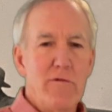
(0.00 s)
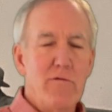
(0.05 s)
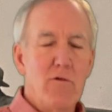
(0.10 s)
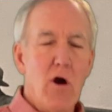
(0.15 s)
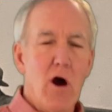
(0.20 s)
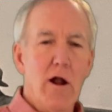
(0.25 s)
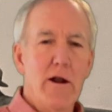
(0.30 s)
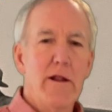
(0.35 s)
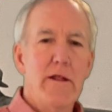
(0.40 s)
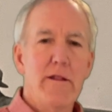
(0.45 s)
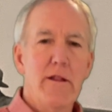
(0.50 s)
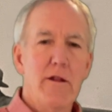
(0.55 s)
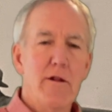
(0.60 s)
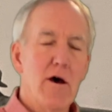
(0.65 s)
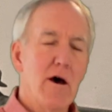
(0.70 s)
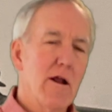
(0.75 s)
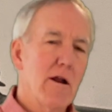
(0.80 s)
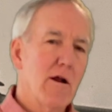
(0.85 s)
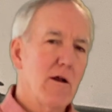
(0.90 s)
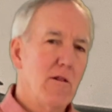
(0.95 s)
We've gone in the
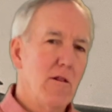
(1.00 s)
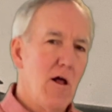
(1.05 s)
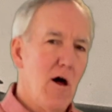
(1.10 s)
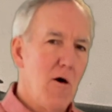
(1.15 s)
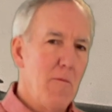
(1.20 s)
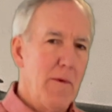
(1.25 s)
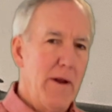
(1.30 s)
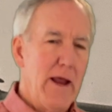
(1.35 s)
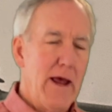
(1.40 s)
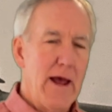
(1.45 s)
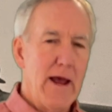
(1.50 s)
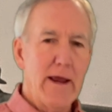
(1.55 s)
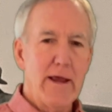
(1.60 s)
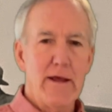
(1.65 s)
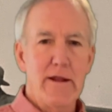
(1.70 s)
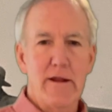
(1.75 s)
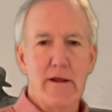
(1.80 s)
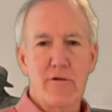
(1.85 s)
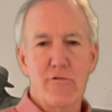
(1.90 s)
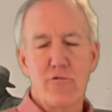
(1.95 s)
Nautical
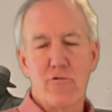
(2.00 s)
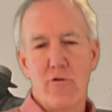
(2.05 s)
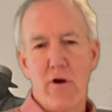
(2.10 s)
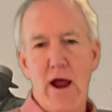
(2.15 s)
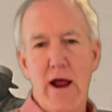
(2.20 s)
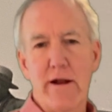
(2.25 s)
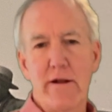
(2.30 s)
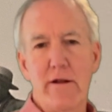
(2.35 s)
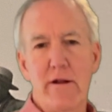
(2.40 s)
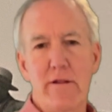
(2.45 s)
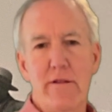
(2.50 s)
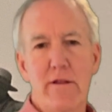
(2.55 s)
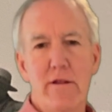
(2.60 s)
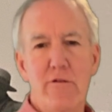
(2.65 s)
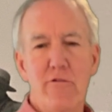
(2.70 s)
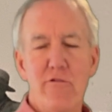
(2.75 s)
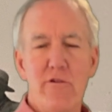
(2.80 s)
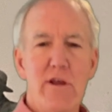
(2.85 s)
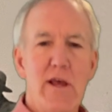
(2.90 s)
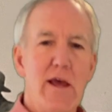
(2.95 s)
Almanac and extracted the
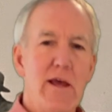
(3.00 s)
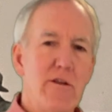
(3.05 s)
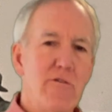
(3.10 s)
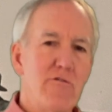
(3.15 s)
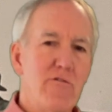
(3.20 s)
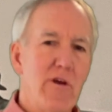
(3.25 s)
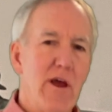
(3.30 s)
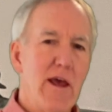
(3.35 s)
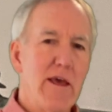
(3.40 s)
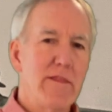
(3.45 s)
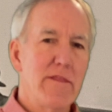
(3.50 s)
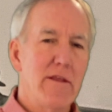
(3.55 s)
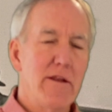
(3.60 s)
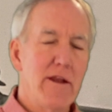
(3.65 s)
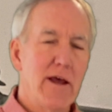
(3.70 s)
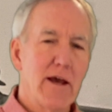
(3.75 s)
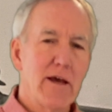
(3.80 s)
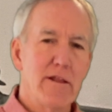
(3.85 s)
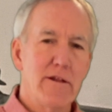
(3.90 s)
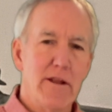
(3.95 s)
GHA and the
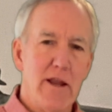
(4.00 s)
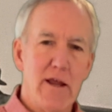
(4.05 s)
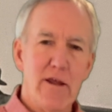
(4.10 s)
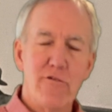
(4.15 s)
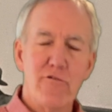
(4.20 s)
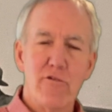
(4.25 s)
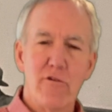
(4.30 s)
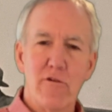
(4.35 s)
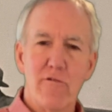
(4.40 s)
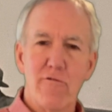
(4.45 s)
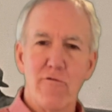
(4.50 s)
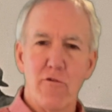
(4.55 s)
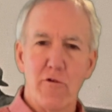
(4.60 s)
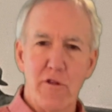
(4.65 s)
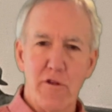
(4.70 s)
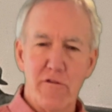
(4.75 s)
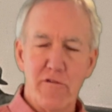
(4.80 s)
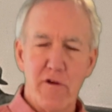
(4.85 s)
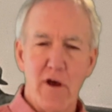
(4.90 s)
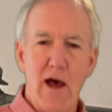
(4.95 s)
declination
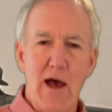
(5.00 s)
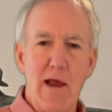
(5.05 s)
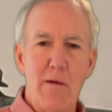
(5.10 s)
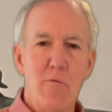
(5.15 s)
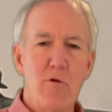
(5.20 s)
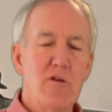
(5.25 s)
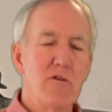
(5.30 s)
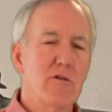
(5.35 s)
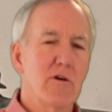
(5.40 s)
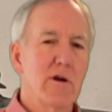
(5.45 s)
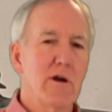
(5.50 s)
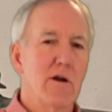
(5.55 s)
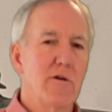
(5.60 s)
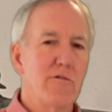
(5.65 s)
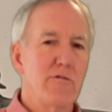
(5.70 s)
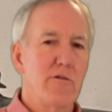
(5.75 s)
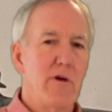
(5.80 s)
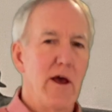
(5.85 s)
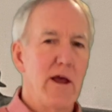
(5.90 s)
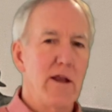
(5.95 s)
for the time we took our
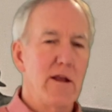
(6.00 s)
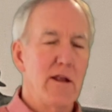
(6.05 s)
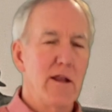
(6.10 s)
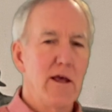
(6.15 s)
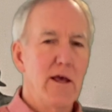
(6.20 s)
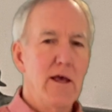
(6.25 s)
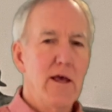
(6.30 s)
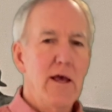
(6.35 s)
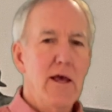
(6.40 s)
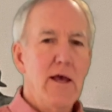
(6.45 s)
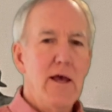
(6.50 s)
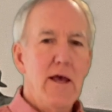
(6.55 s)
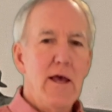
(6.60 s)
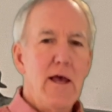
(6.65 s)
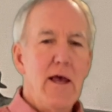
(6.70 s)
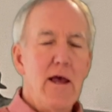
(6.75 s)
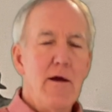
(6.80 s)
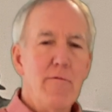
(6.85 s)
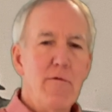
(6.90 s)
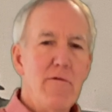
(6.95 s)
site.
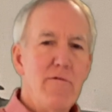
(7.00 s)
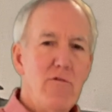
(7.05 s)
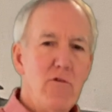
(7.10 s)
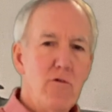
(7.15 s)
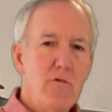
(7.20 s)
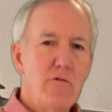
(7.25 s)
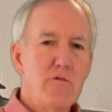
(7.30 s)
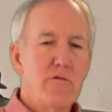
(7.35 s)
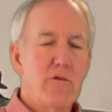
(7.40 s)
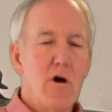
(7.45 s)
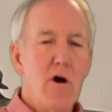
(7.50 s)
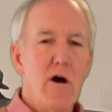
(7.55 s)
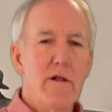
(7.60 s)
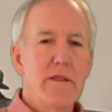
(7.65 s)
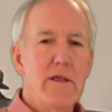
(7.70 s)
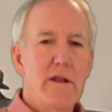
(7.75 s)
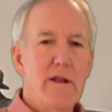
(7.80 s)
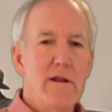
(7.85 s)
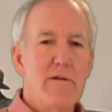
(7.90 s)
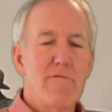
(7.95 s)
And we've used all
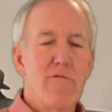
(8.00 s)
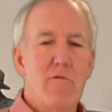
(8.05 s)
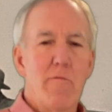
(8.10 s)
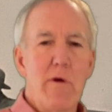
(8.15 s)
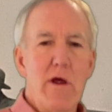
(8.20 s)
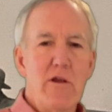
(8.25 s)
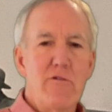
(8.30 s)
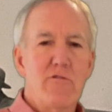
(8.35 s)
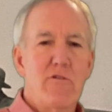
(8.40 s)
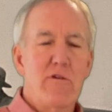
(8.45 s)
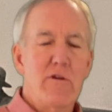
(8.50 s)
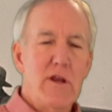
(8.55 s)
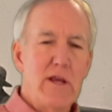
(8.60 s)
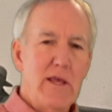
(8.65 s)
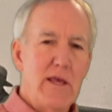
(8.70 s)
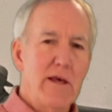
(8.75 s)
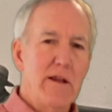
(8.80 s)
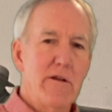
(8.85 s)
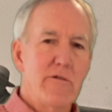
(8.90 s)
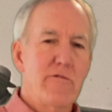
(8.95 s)
that information
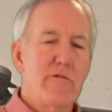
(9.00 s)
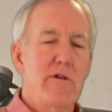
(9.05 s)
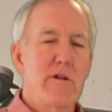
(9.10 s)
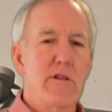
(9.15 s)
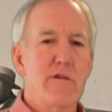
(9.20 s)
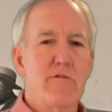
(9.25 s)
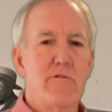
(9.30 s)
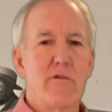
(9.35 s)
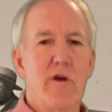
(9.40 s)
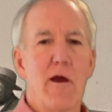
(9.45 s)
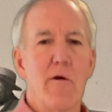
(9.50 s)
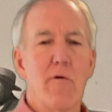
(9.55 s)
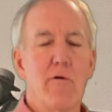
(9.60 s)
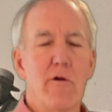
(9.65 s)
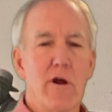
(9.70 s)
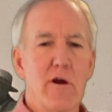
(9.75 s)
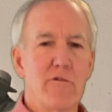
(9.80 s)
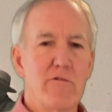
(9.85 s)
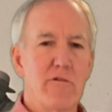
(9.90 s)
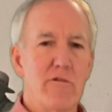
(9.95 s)
to get us into the site
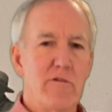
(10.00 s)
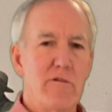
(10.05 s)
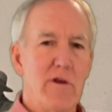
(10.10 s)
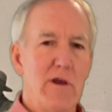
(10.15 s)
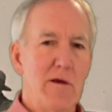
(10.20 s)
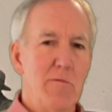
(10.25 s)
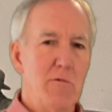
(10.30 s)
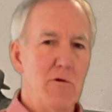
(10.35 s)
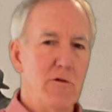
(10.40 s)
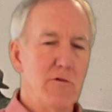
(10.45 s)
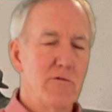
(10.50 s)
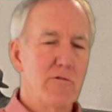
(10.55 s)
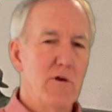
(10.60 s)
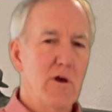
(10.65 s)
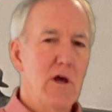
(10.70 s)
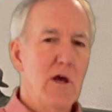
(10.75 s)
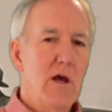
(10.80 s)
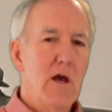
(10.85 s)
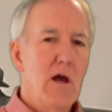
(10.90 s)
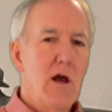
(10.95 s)
reduction
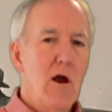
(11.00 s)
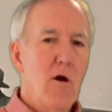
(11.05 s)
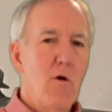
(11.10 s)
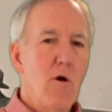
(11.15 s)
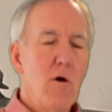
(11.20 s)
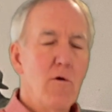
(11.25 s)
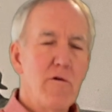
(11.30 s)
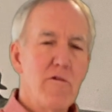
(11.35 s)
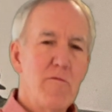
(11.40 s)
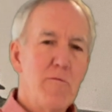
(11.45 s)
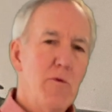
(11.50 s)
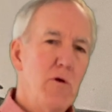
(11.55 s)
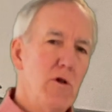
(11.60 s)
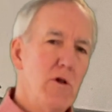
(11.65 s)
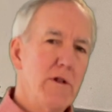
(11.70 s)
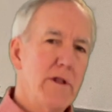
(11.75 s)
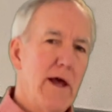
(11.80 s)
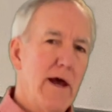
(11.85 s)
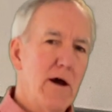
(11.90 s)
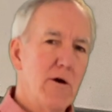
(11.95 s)
tables, where we've
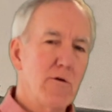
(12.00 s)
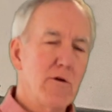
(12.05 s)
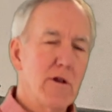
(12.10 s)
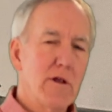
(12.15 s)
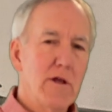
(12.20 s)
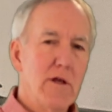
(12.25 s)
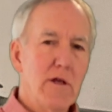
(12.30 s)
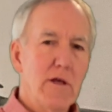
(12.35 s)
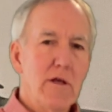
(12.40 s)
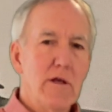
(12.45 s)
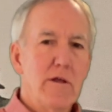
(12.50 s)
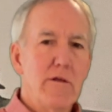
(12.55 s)
pulled out